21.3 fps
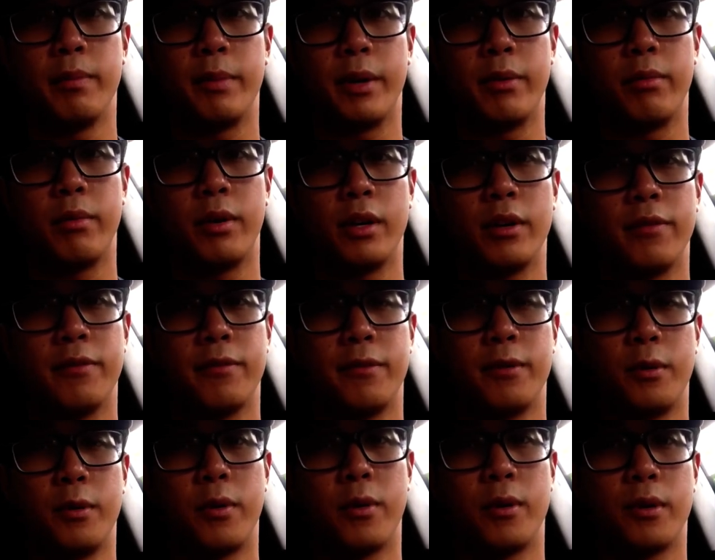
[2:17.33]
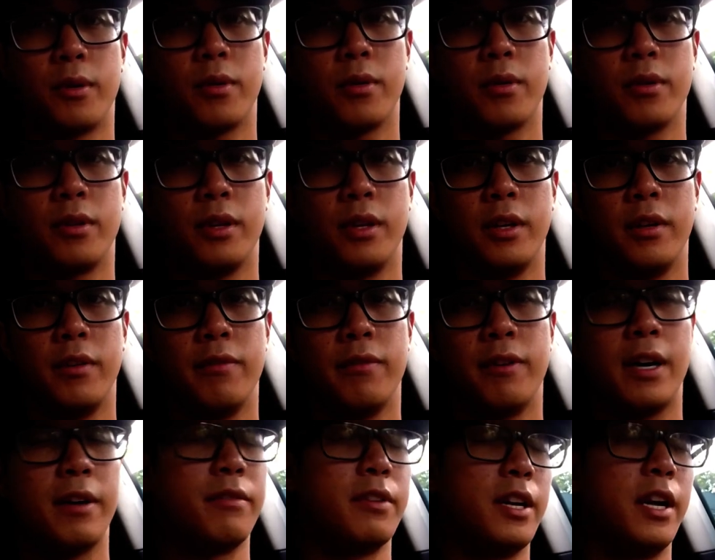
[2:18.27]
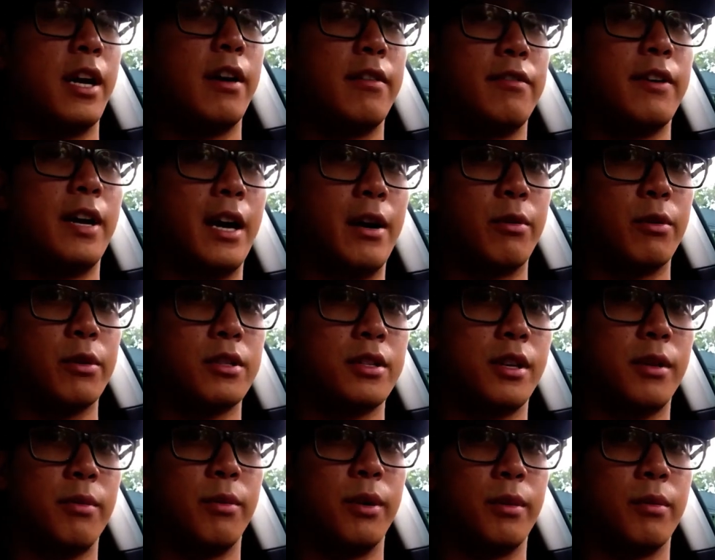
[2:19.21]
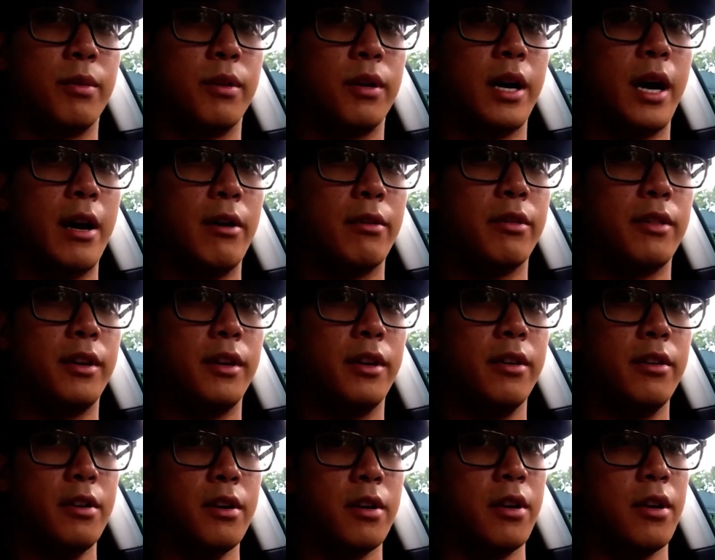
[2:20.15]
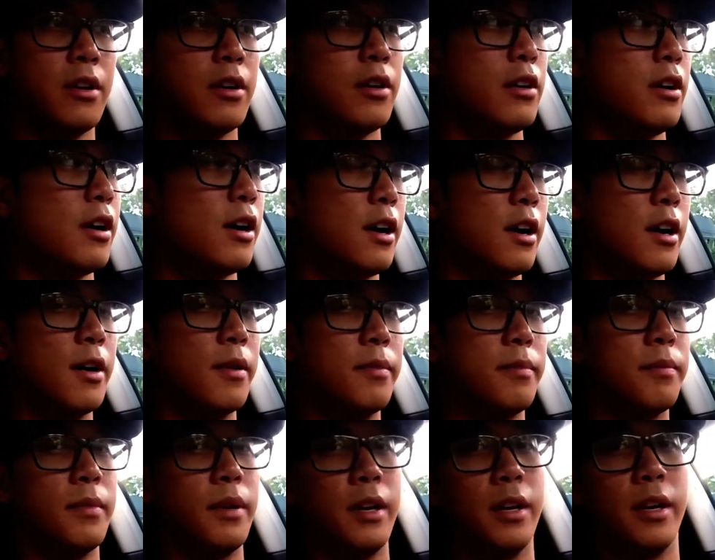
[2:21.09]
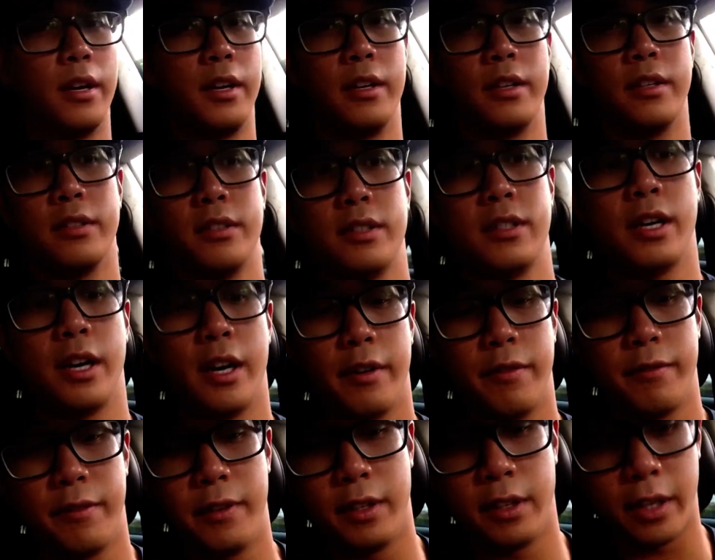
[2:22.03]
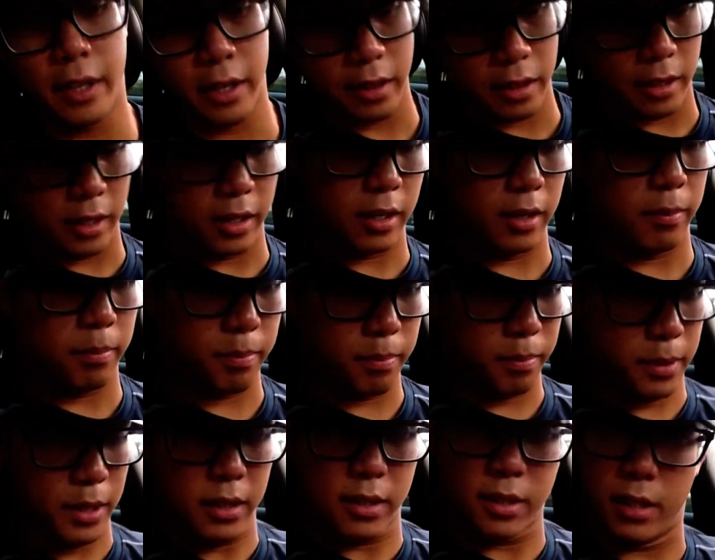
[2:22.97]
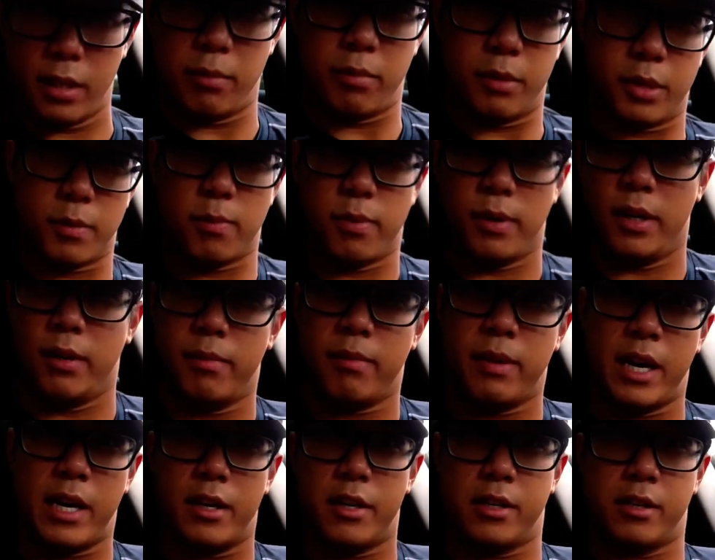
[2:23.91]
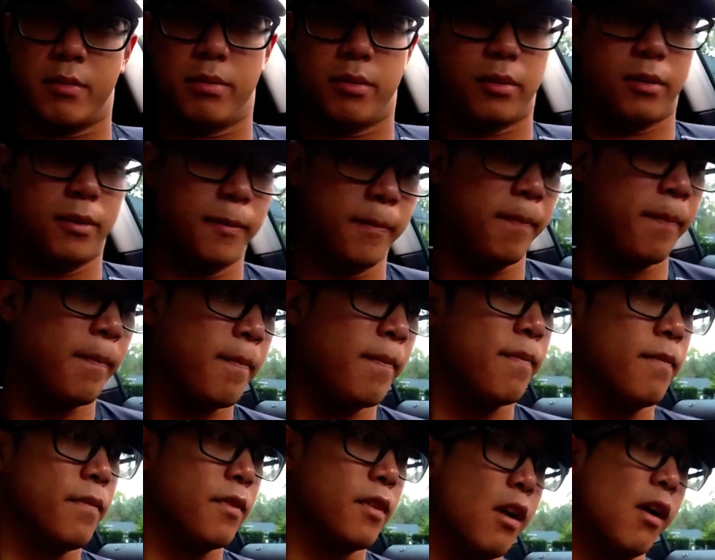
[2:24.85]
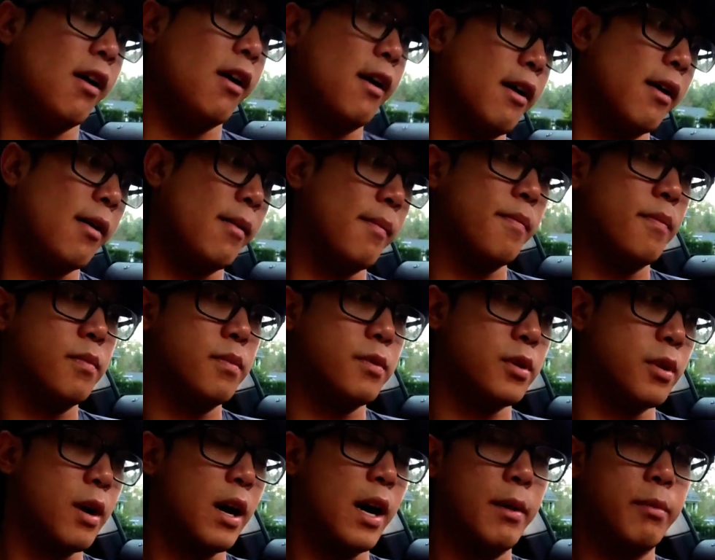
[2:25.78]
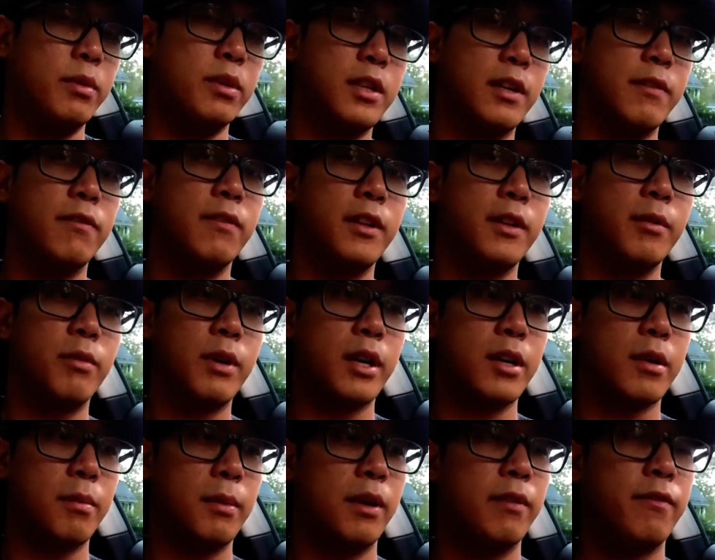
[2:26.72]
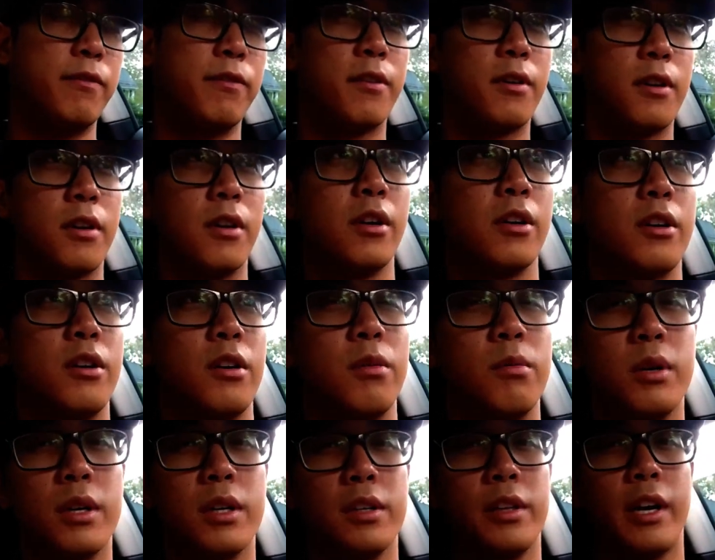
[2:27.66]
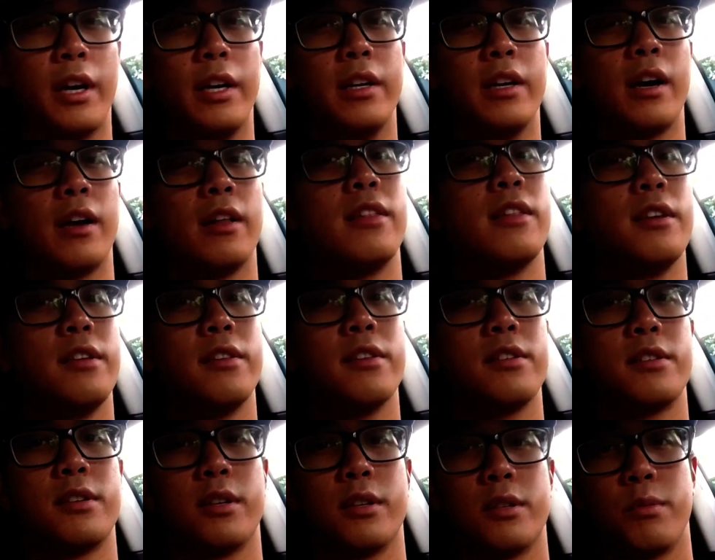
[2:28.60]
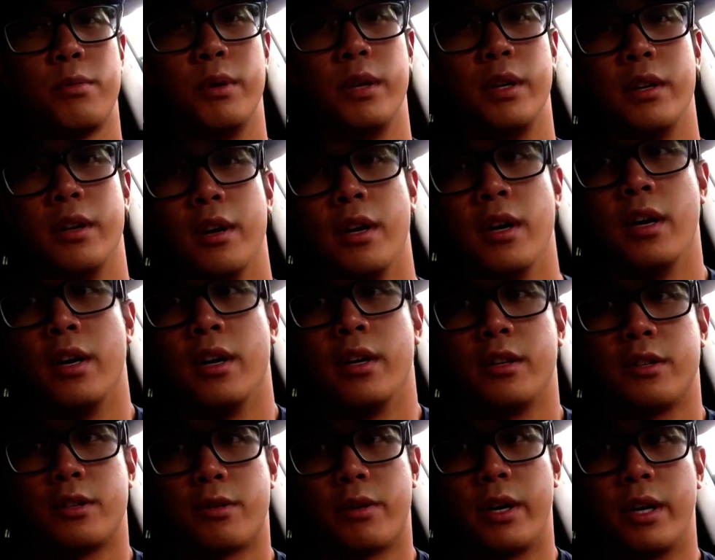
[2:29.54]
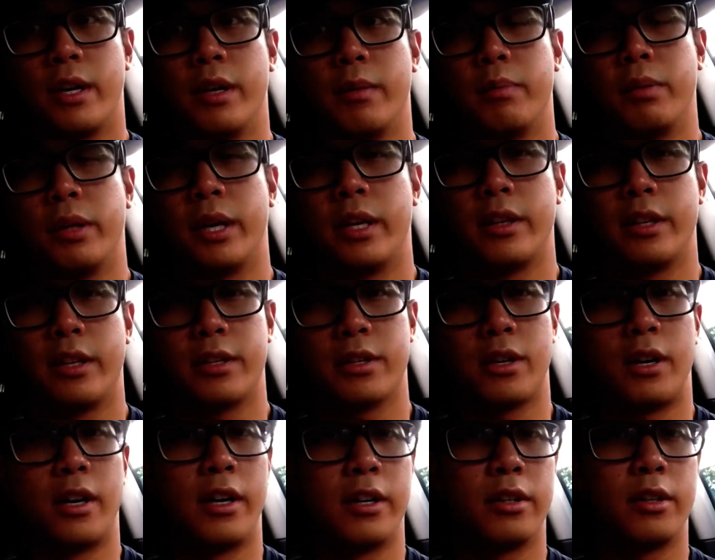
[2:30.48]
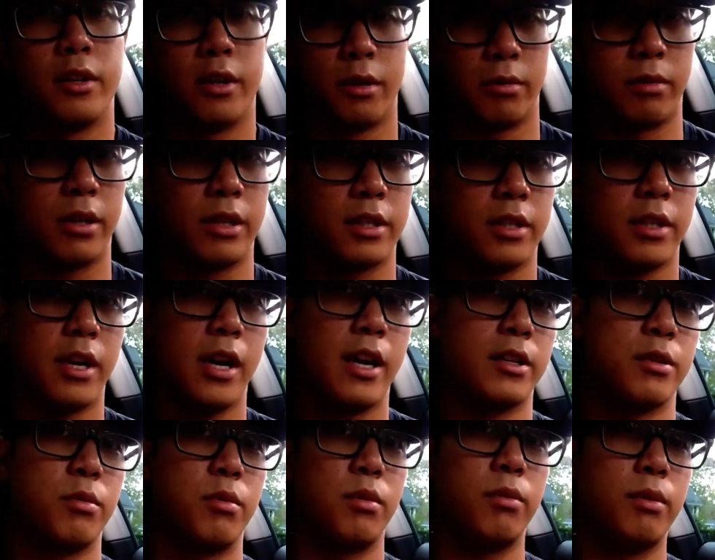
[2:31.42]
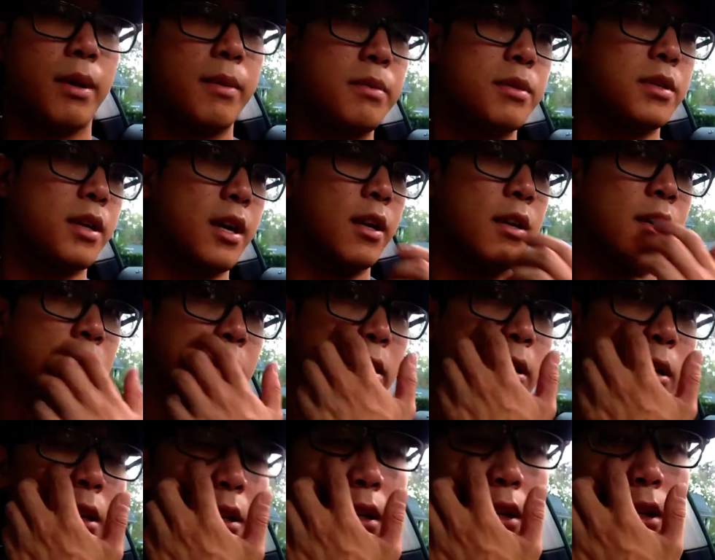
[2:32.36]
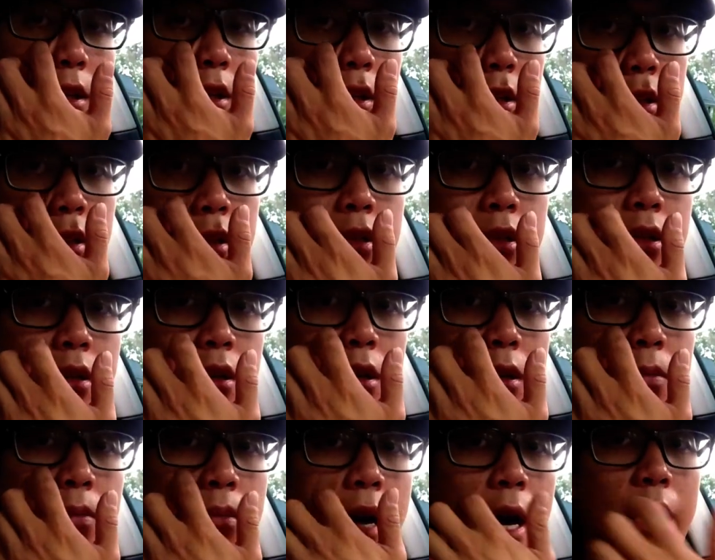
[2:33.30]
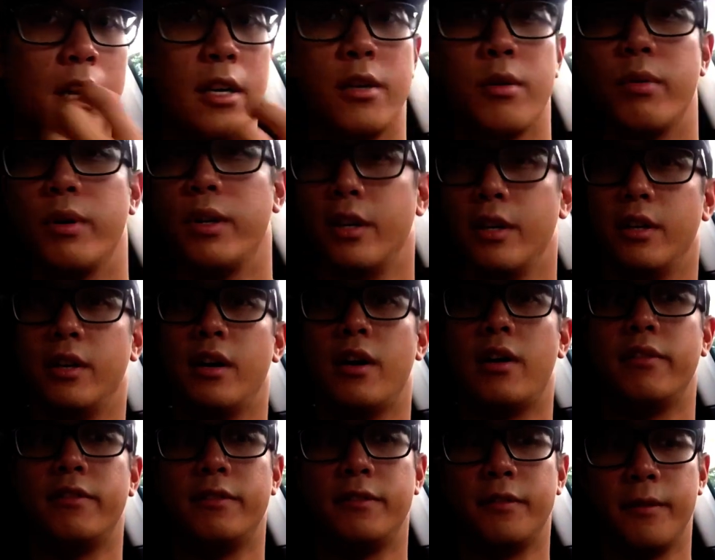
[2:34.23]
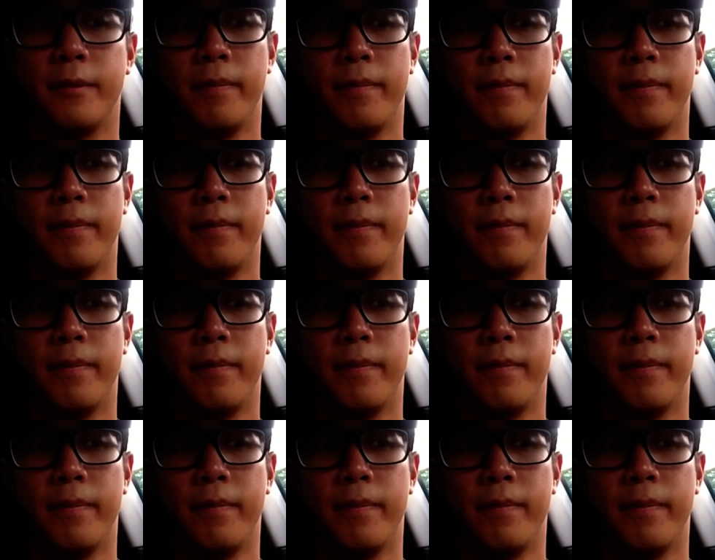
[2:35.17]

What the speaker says: ruck for the 5.5 hours that we were out there, and I feel like the PT was pretty manageable. So I would definitely recommend for a Goruck Light. I think the 6-week training plan that's on Goruck's actual website is adequate enough.